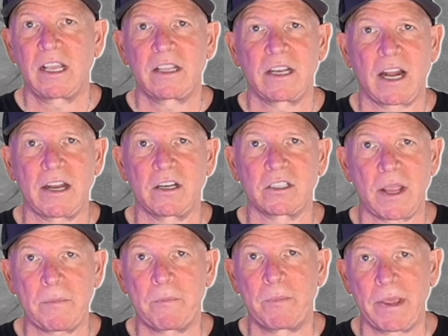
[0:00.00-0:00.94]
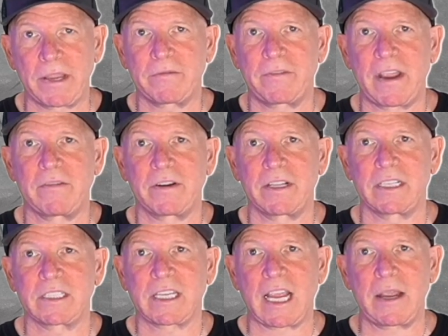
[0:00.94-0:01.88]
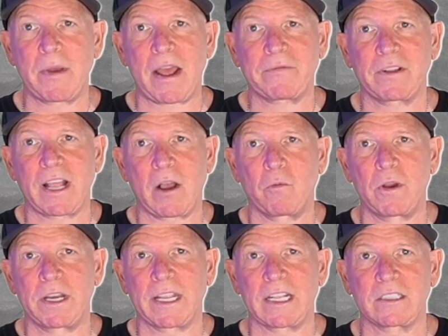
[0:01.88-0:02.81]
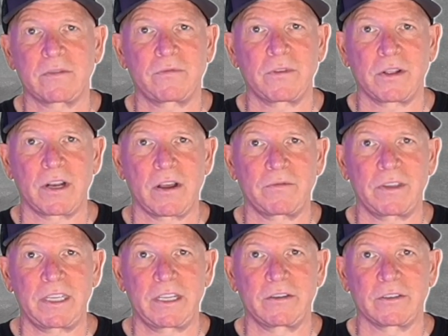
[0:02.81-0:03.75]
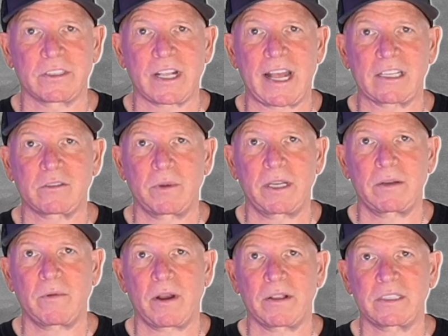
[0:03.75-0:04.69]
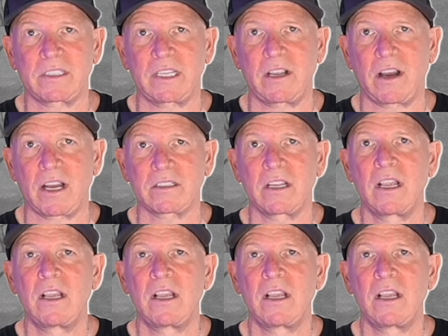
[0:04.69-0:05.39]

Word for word: The Niners, a big favorite in this game after that win against the Philadelphia Eagles last week, while the Seahawks,